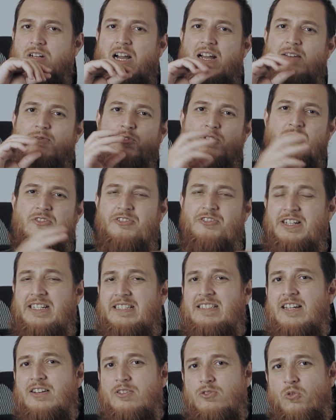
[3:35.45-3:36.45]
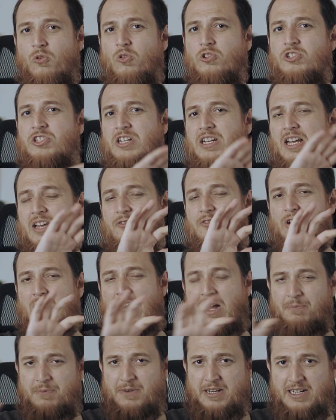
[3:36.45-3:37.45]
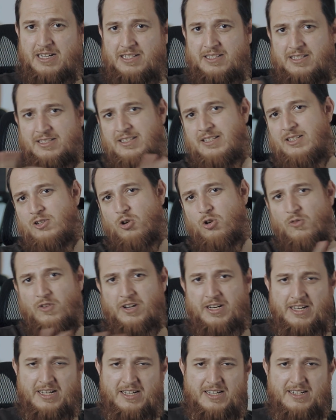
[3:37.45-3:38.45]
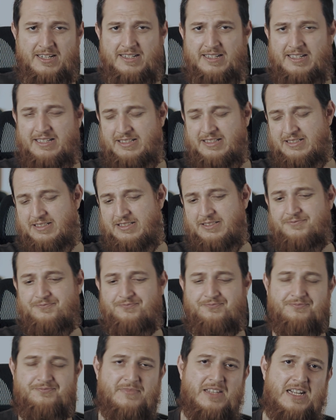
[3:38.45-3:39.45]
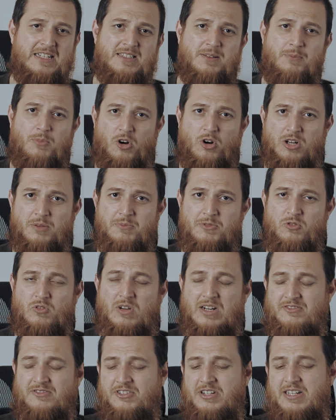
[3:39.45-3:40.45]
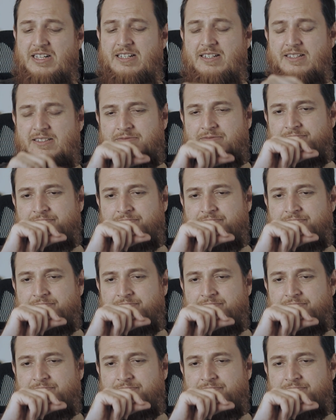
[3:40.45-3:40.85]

I would read the notes and I will update over here at the bottom. You can read.